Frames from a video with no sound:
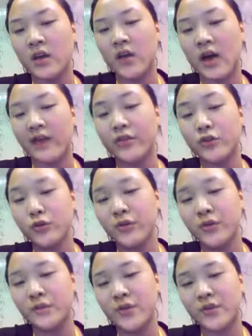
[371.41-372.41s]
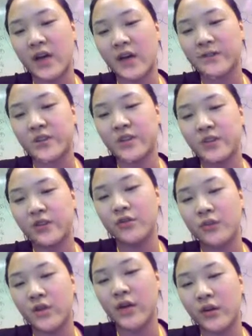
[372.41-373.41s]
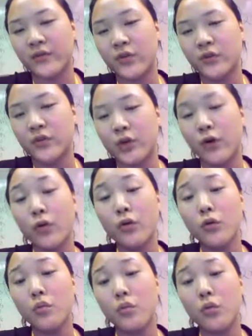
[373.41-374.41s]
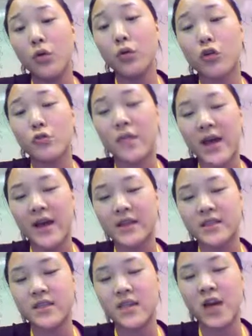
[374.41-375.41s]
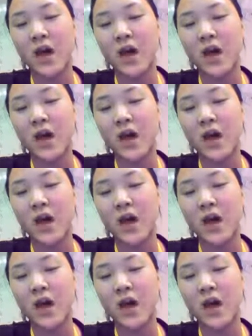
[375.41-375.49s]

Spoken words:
I have 2 of them, so times 2. That'll give you a total molar mass